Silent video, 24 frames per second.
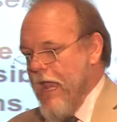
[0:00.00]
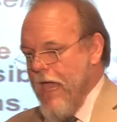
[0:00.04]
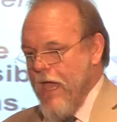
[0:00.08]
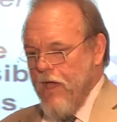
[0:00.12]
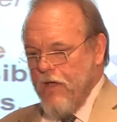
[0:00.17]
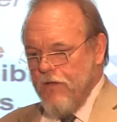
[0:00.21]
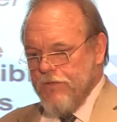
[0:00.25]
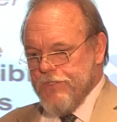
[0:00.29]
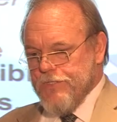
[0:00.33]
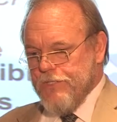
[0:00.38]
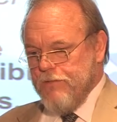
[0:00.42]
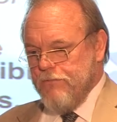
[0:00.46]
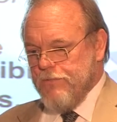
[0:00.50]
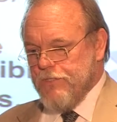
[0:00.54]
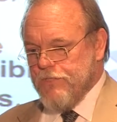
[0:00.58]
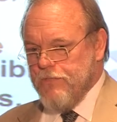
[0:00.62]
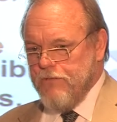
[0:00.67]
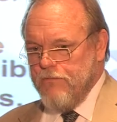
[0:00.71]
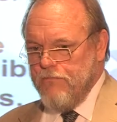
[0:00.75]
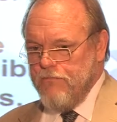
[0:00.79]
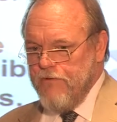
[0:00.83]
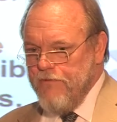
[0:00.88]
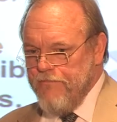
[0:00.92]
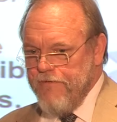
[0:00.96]
now some
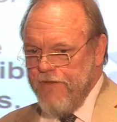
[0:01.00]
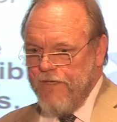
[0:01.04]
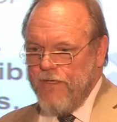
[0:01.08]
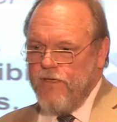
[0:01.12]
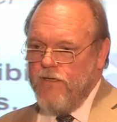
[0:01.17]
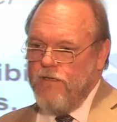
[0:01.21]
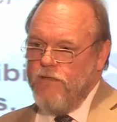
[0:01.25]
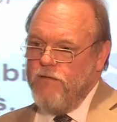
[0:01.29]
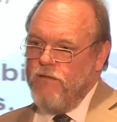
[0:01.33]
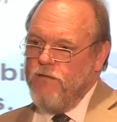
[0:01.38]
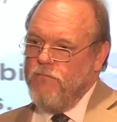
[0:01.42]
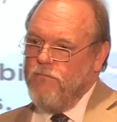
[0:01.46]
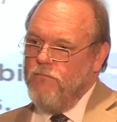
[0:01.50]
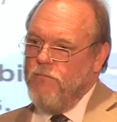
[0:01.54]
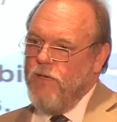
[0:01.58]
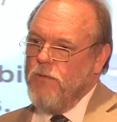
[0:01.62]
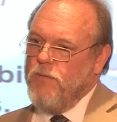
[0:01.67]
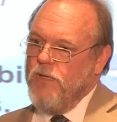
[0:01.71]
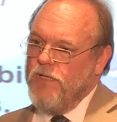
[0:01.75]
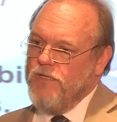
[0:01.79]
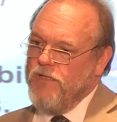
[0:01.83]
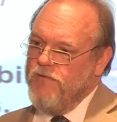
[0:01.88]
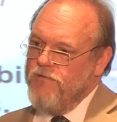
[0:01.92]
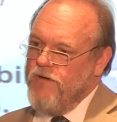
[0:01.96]
terrific
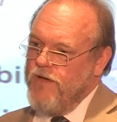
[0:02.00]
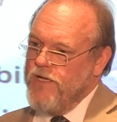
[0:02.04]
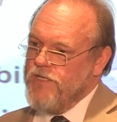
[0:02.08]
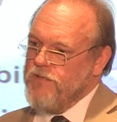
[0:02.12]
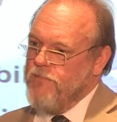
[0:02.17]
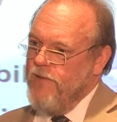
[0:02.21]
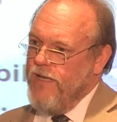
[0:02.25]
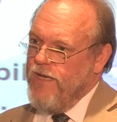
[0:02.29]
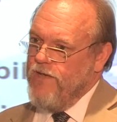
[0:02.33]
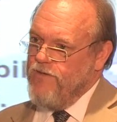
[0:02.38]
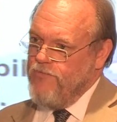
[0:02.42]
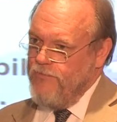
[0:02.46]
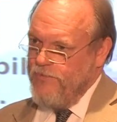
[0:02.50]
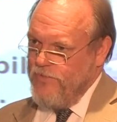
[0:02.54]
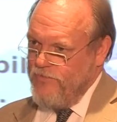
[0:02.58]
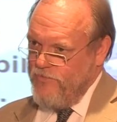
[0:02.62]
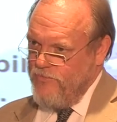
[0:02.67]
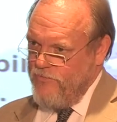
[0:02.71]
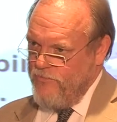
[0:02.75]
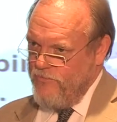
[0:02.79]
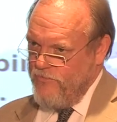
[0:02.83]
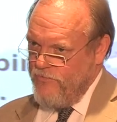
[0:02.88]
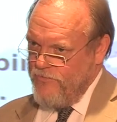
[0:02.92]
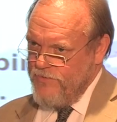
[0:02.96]
mobile device management
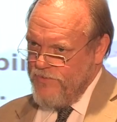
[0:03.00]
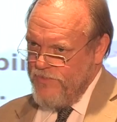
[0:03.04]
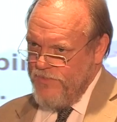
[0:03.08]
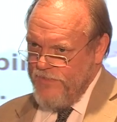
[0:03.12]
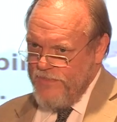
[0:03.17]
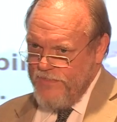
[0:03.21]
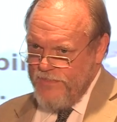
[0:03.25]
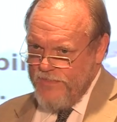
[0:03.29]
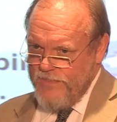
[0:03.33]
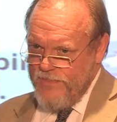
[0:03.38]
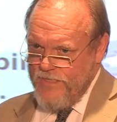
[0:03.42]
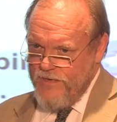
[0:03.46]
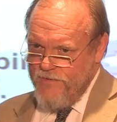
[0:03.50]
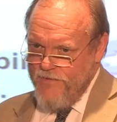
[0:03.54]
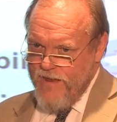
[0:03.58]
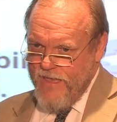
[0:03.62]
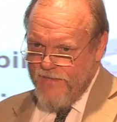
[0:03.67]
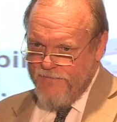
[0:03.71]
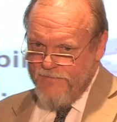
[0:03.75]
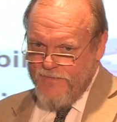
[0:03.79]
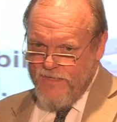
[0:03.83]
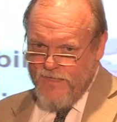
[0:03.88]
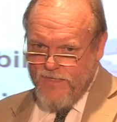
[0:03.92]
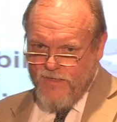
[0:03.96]
tools that are
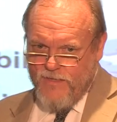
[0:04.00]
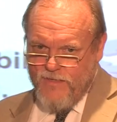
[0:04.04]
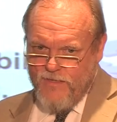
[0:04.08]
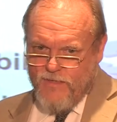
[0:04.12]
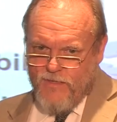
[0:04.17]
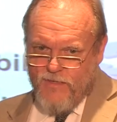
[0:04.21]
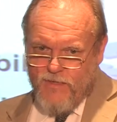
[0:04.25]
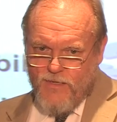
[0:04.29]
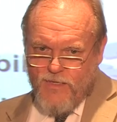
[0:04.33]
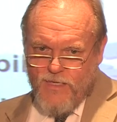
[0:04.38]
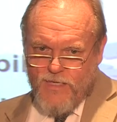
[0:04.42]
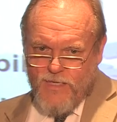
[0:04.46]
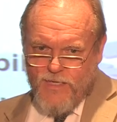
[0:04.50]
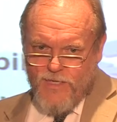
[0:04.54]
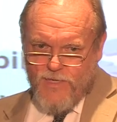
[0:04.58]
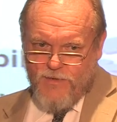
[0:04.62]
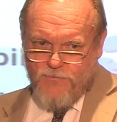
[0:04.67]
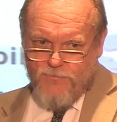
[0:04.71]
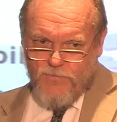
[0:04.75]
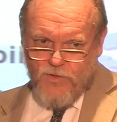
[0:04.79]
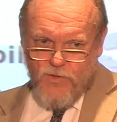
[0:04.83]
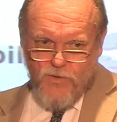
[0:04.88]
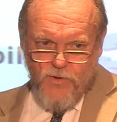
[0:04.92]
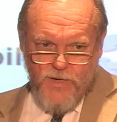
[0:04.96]
out there.
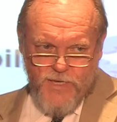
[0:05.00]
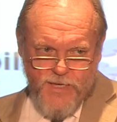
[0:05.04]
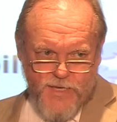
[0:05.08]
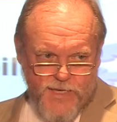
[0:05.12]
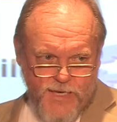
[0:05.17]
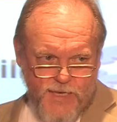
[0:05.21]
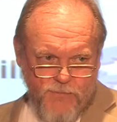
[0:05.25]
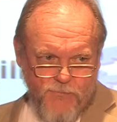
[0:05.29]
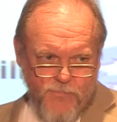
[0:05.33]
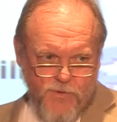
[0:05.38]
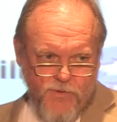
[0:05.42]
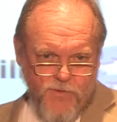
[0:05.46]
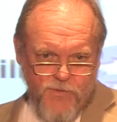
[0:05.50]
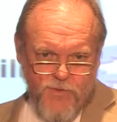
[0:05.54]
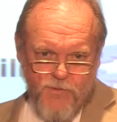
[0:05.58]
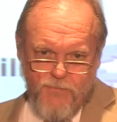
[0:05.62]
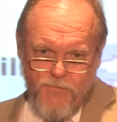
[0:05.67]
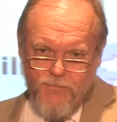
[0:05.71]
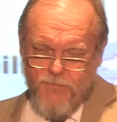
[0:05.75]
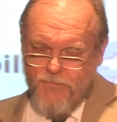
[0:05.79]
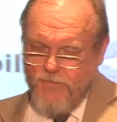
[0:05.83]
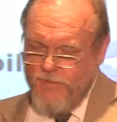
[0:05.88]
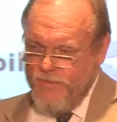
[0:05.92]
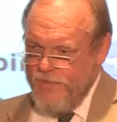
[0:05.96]
Quite a number of
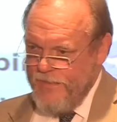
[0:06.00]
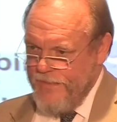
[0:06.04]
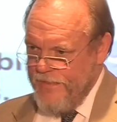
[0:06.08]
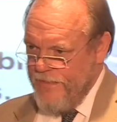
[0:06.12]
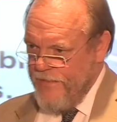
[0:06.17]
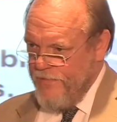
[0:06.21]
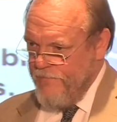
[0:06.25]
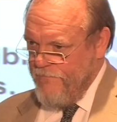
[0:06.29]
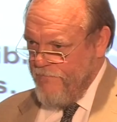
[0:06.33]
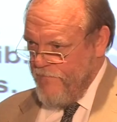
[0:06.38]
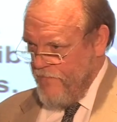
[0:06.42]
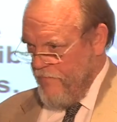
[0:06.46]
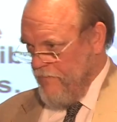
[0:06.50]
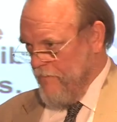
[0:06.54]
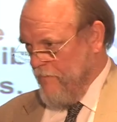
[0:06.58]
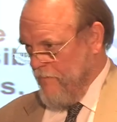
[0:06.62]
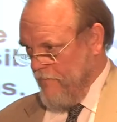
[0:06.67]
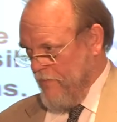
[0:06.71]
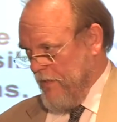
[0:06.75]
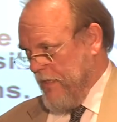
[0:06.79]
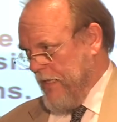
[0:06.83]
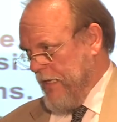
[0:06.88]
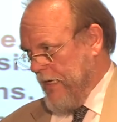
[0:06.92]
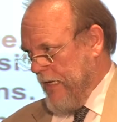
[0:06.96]
them
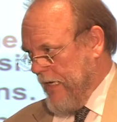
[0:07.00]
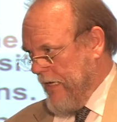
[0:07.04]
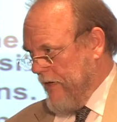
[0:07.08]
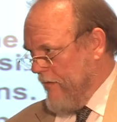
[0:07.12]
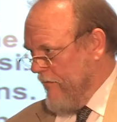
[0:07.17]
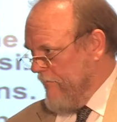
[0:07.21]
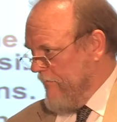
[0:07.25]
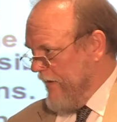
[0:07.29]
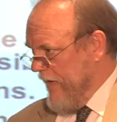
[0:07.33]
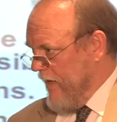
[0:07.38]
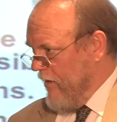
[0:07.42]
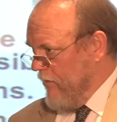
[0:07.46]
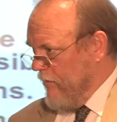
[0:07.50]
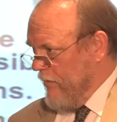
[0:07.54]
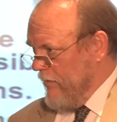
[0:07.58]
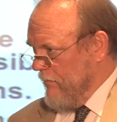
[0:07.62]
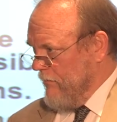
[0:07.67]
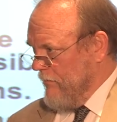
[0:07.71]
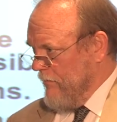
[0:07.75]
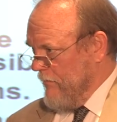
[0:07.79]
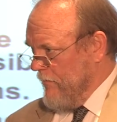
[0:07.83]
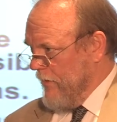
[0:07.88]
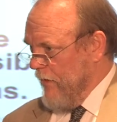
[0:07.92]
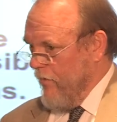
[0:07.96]
are
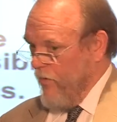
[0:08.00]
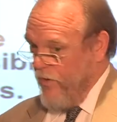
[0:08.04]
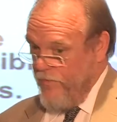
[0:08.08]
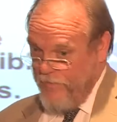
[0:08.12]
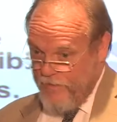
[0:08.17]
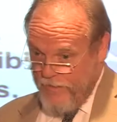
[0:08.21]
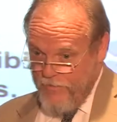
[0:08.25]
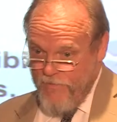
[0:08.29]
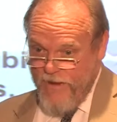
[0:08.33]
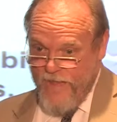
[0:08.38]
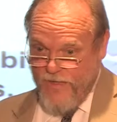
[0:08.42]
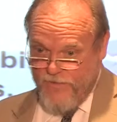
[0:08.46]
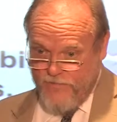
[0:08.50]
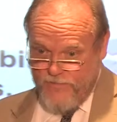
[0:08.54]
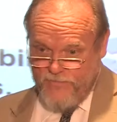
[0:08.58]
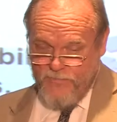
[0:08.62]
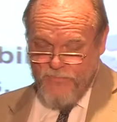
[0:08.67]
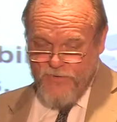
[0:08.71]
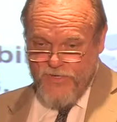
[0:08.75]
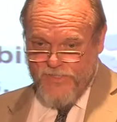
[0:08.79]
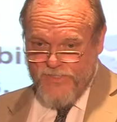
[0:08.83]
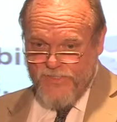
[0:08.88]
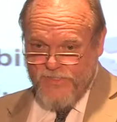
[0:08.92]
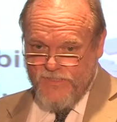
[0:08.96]
available on the ground and
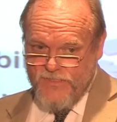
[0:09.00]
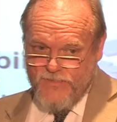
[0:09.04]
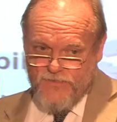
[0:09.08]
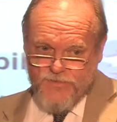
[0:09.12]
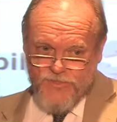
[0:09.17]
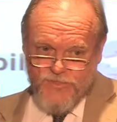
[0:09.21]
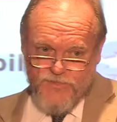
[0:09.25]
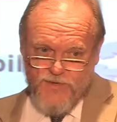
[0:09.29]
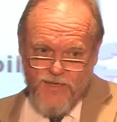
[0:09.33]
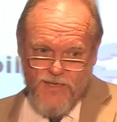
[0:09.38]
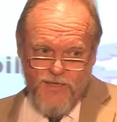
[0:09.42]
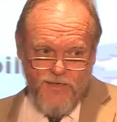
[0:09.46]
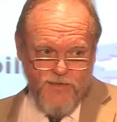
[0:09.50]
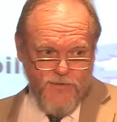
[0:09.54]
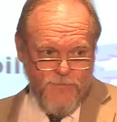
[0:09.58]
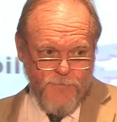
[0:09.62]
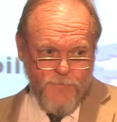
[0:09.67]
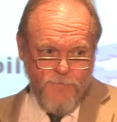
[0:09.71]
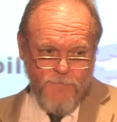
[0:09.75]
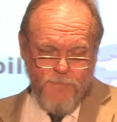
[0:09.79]
present in Australia,